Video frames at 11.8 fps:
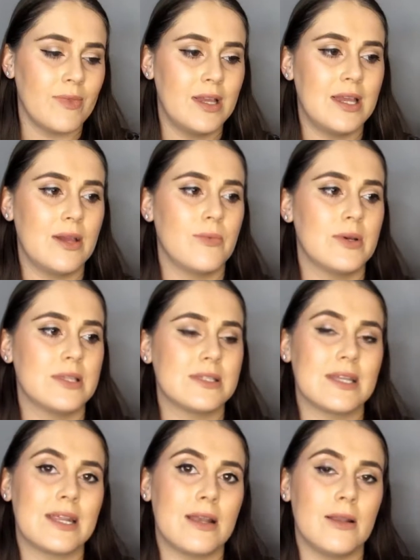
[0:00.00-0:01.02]
It was a
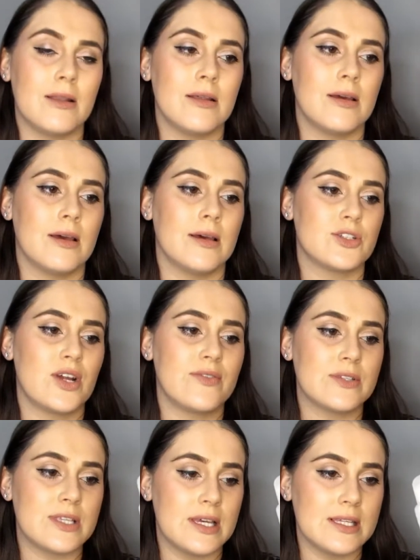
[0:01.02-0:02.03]
little
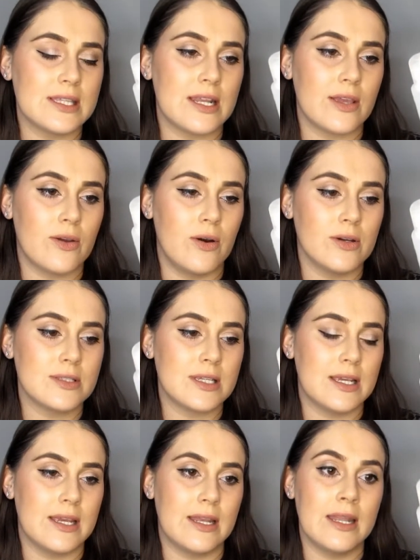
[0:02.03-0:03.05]
travel size that I got
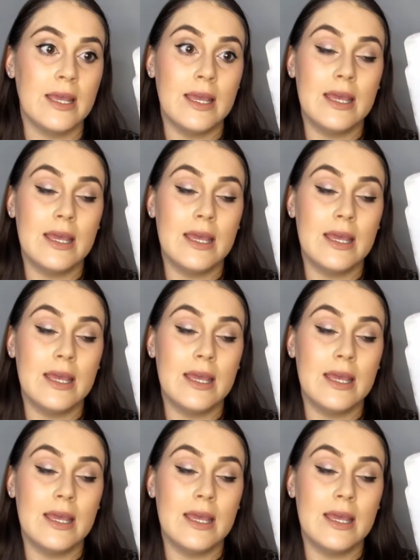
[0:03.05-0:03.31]
in